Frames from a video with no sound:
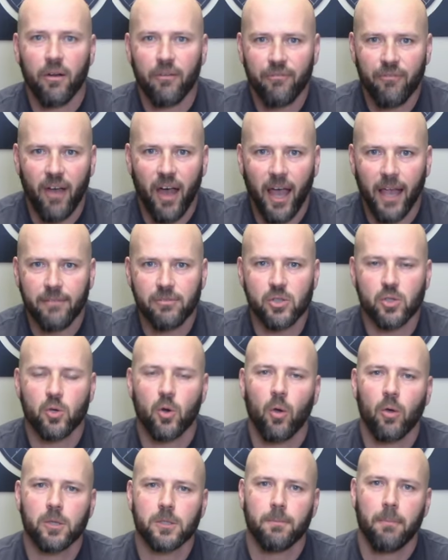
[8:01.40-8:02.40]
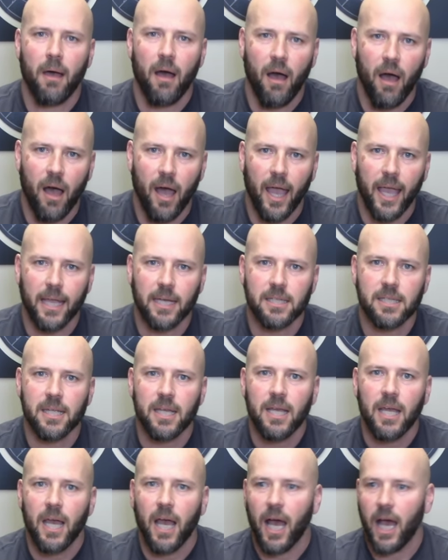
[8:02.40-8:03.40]
5 strokes behind
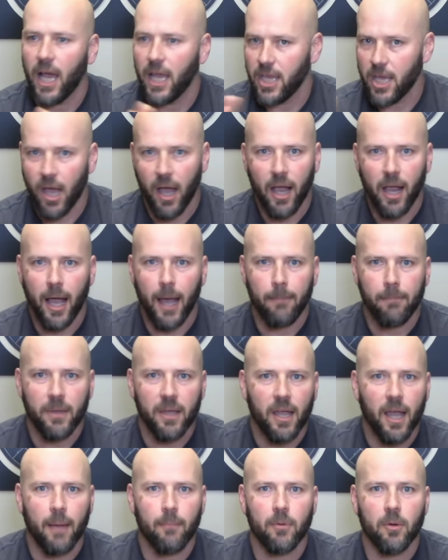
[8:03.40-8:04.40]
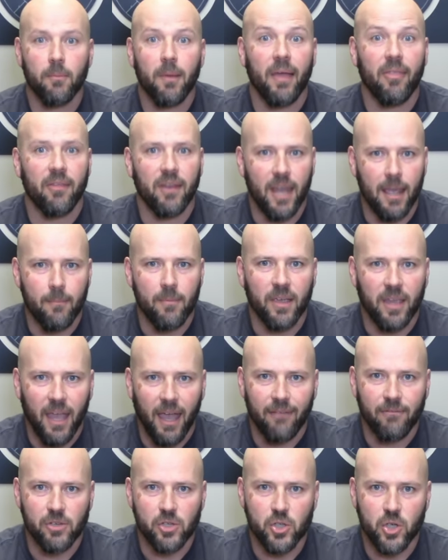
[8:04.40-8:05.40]
a young up-and-comer by the name of
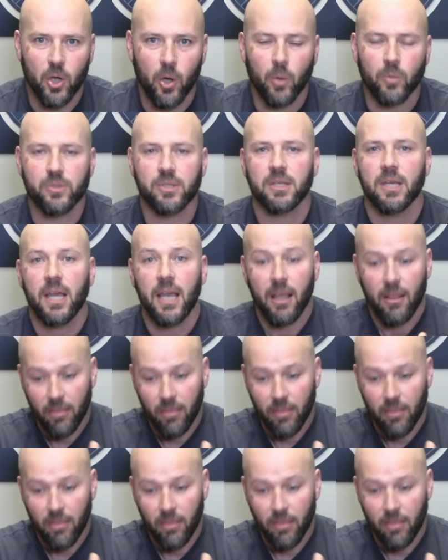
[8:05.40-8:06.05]
Kevin Jones.